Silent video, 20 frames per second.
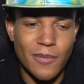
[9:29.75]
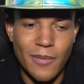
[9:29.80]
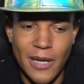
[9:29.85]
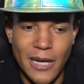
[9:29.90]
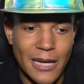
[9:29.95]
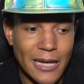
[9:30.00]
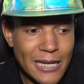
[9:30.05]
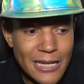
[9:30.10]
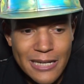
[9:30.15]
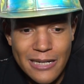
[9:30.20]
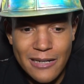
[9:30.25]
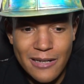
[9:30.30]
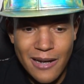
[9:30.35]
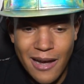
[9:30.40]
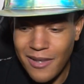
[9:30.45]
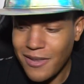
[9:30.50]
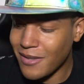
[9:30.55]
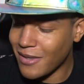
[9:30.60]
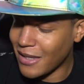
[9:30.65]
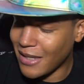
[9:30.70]
But
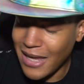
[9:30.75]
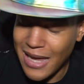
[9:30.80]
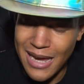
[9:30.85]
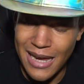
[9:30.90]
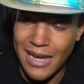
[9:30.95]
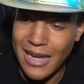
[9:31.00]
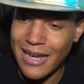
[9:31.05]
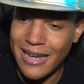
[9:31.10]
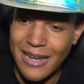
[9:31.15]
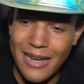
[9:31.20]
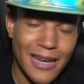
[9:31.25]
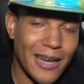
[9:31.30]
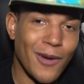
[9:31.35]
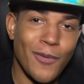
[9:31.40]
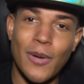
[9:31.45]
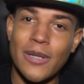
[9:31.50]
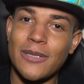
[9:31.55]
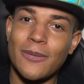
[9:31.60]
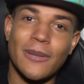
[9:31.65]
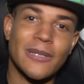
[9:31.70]
other than that, it
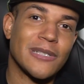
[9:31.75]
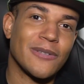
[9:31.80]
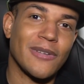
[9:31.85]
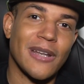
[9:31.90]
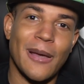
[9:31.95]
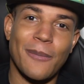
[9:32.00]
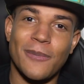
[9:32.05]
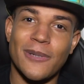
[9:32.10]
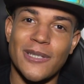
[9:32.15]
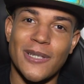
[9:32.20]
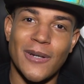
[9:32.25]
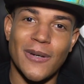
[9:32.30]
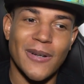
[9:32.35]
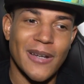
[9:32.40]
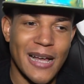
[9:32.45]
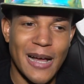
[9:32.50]
wasn't much of an episode.